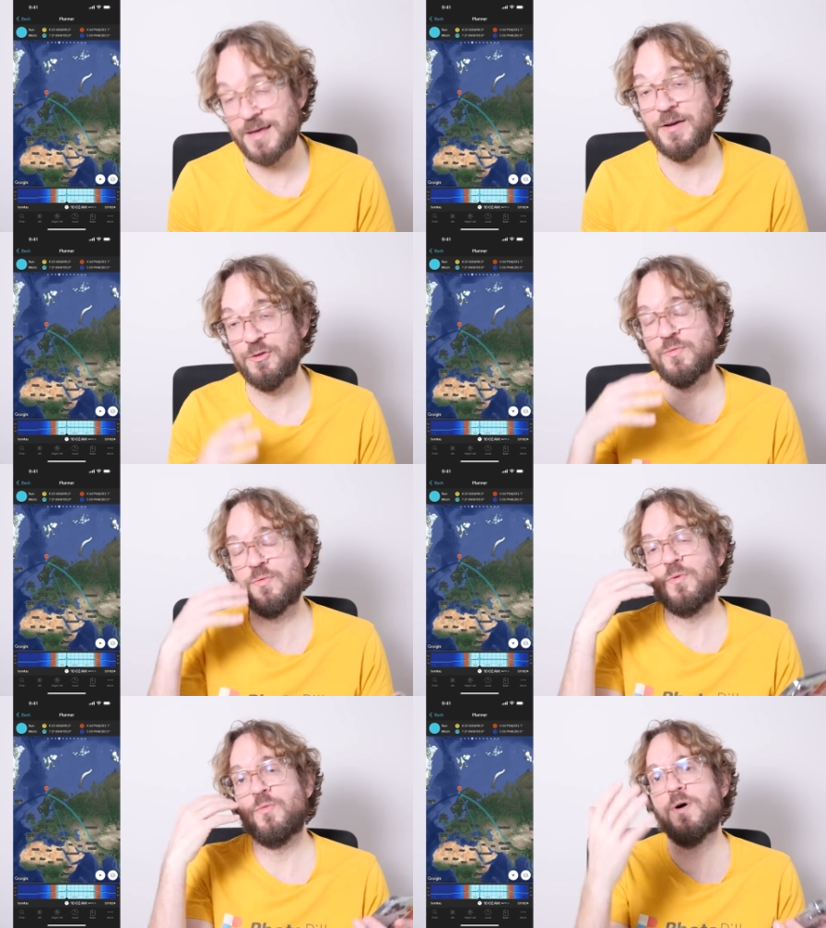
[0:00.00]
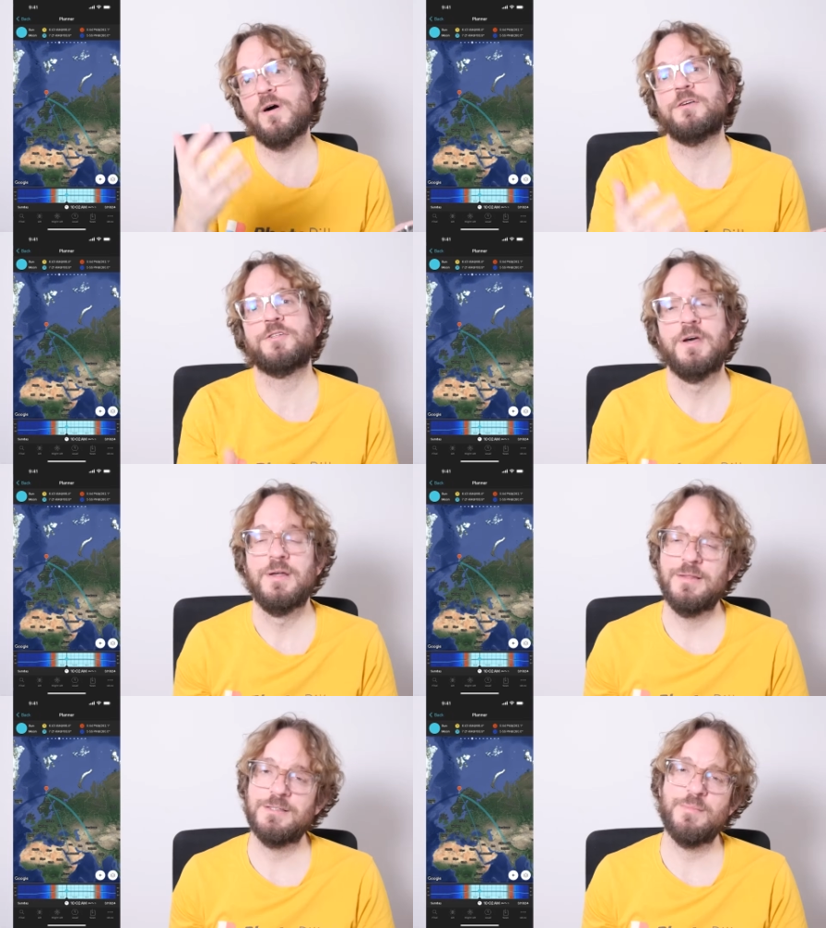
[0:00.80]
I invite you to watch
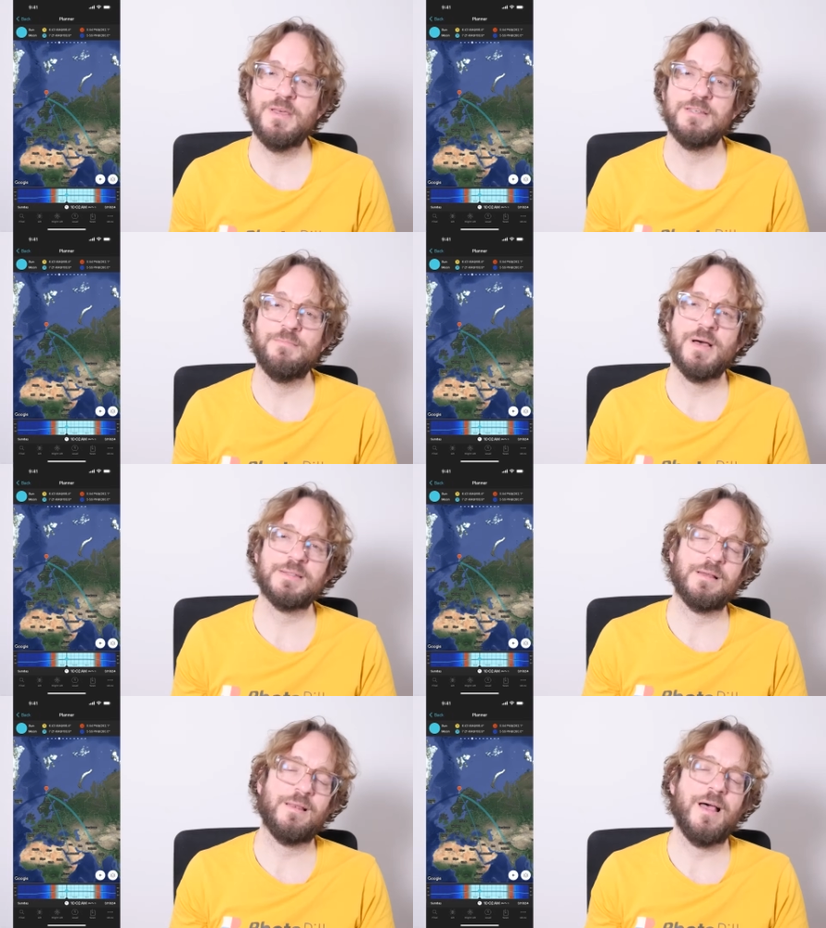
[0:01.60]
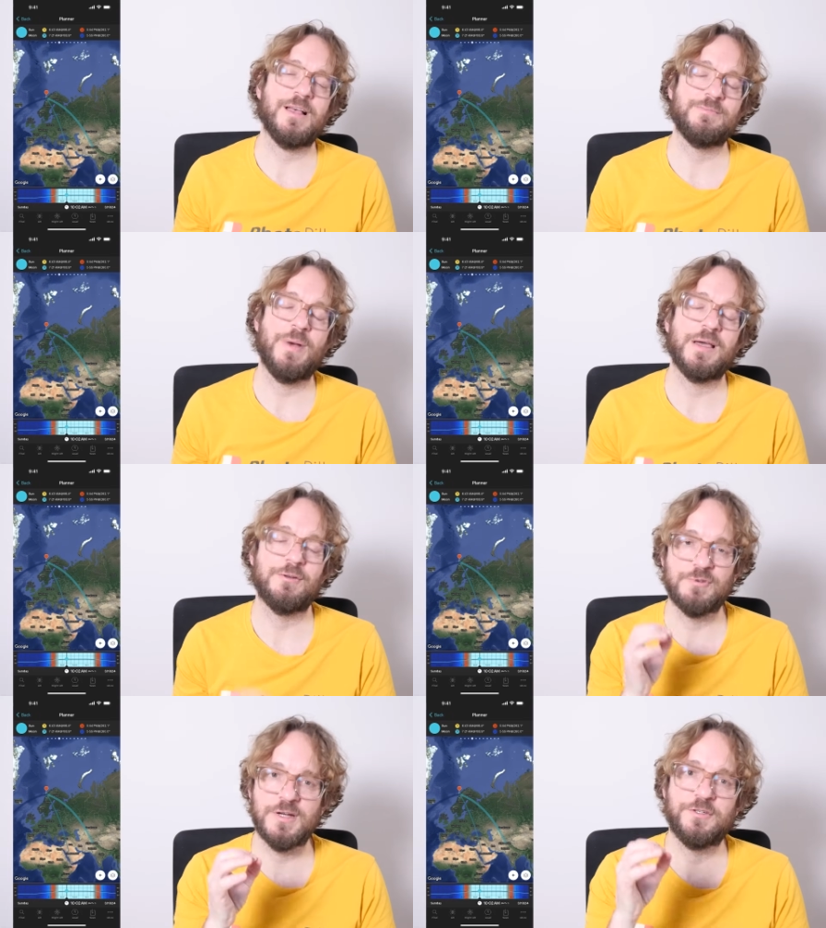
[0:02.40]
this amazing masterclass by
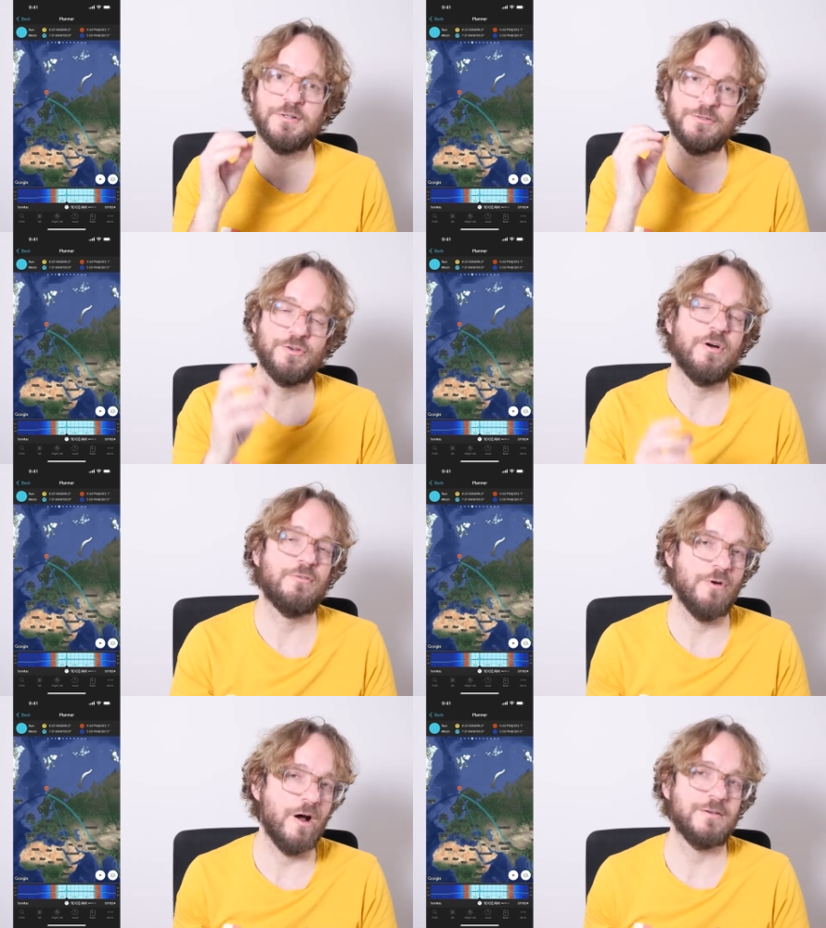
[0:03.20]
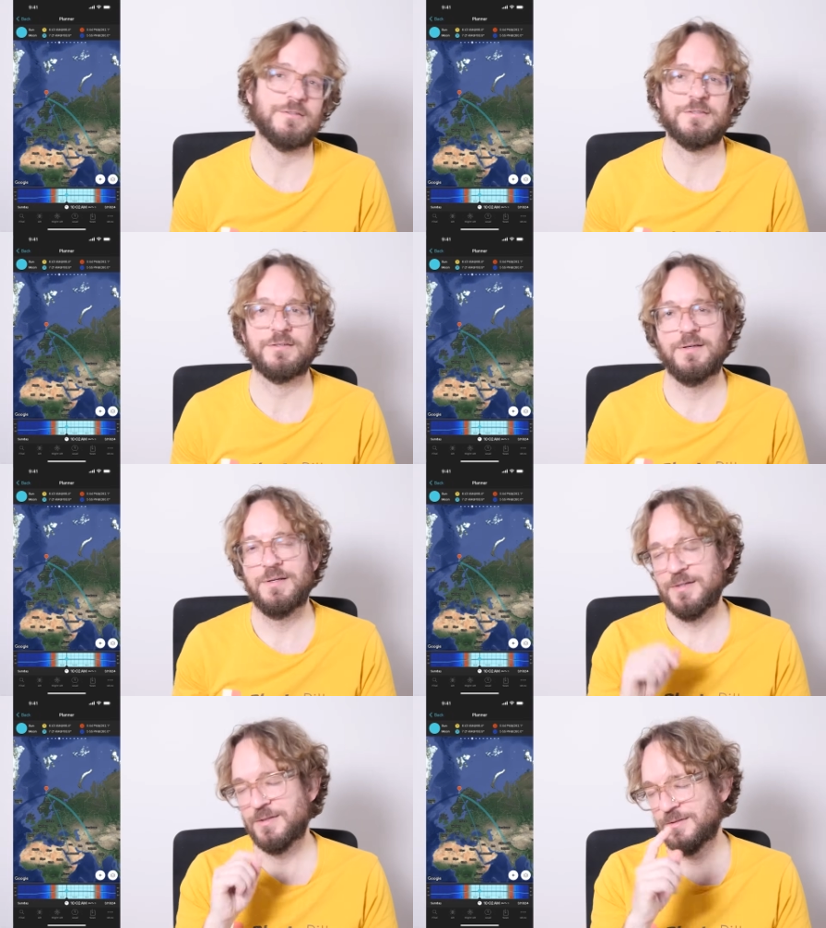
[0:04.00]
Rachel Jean Ross.
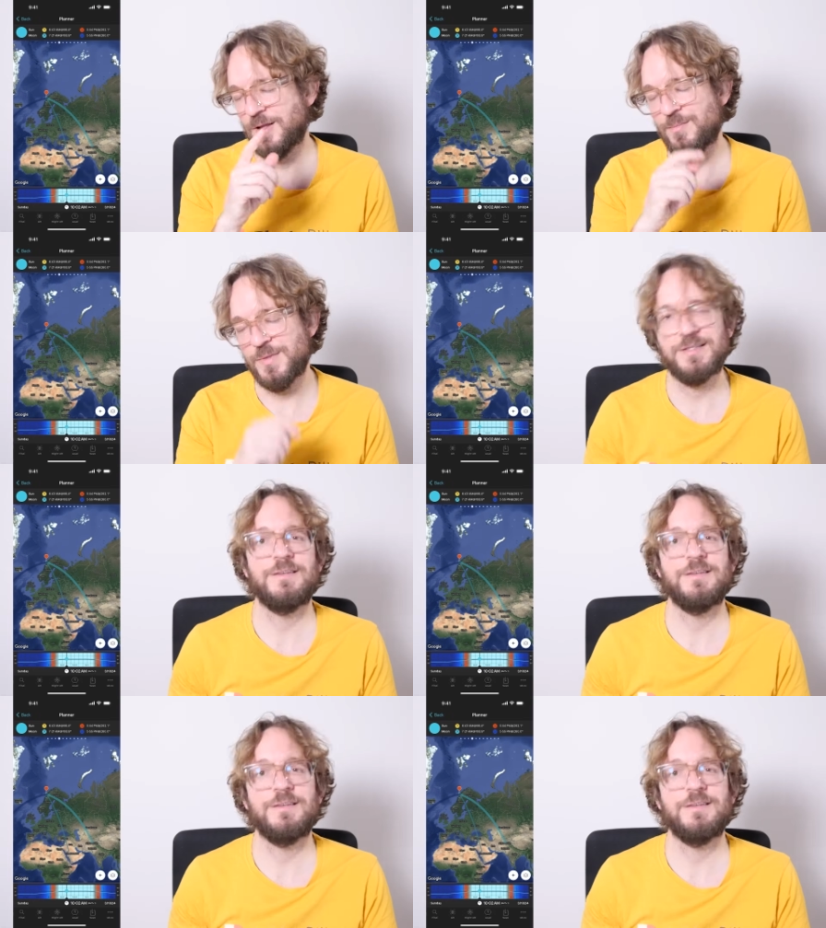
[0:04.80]
Don't miss